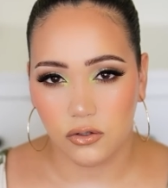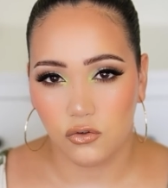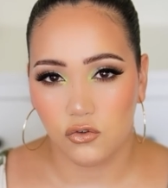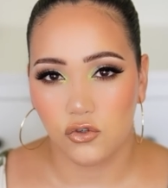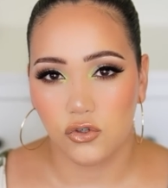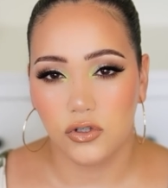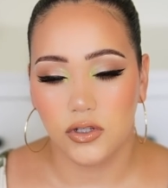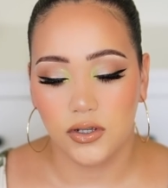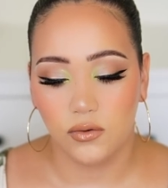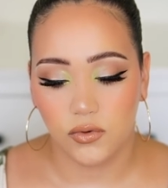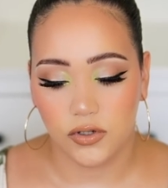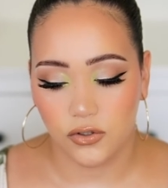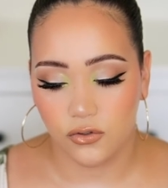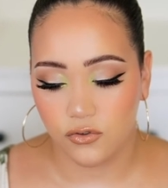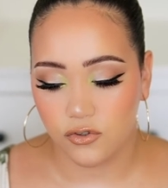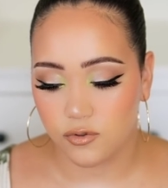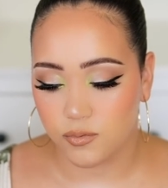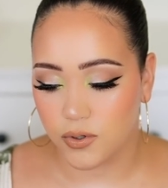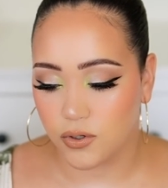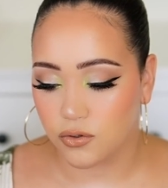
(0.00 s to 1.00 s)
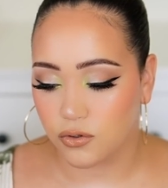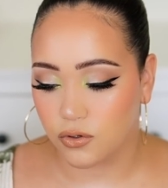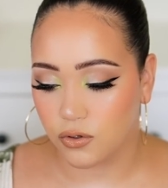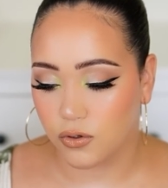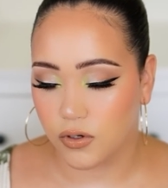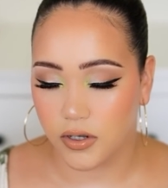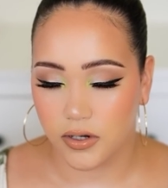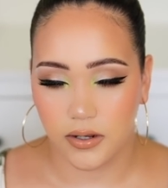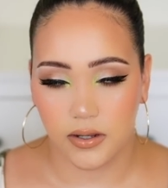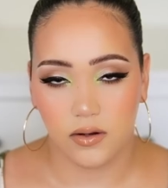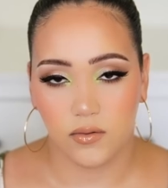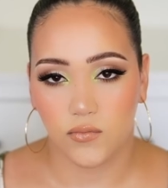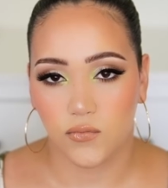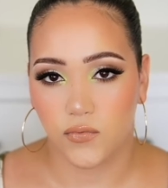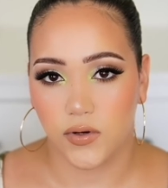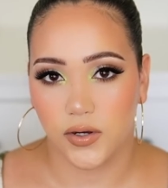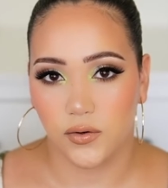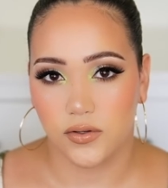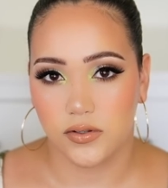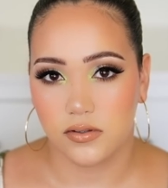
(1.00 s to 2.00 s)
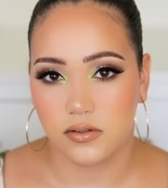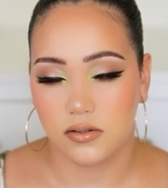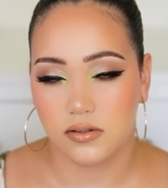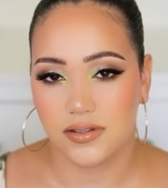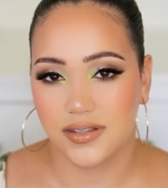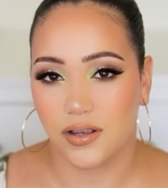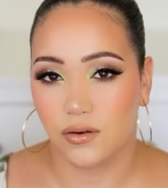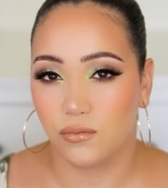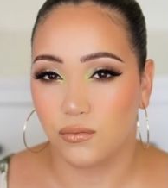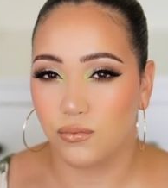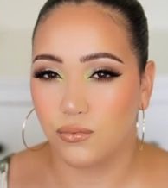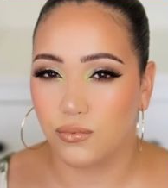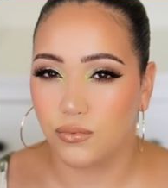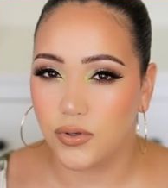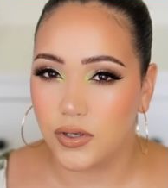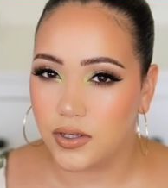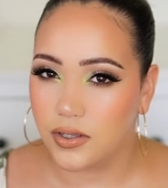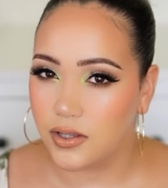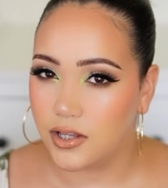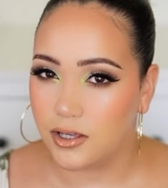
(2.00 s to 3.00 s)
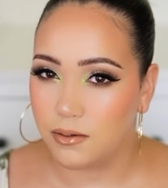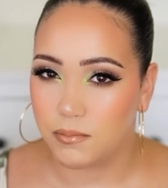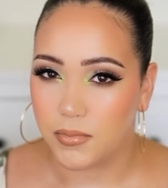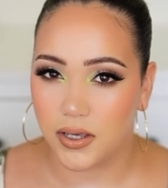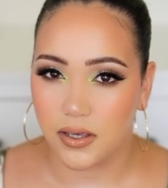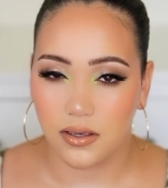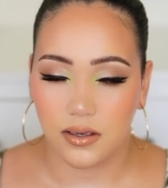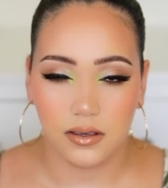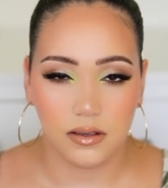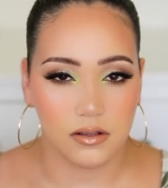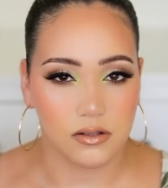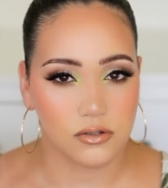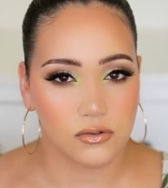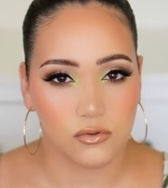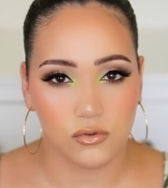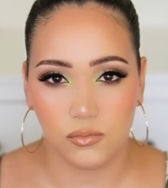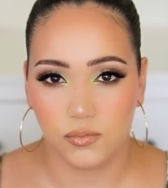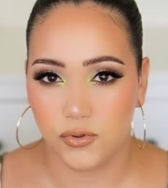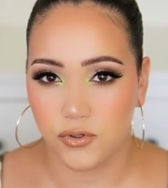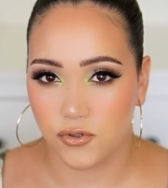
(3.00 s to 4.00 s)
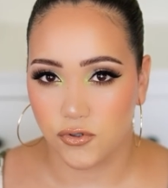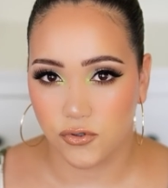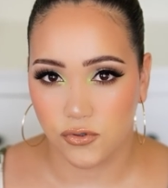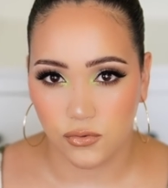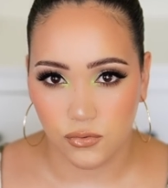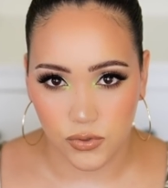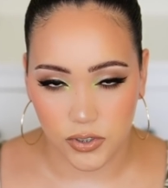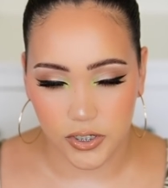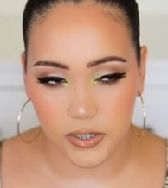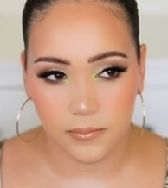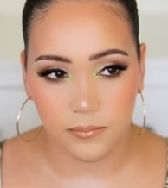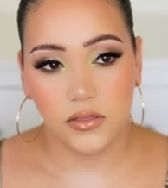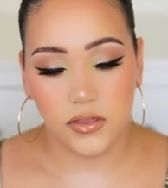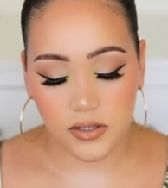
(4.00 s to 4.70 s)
Usually when you smell coconut and fragrances, they really make it super sweet.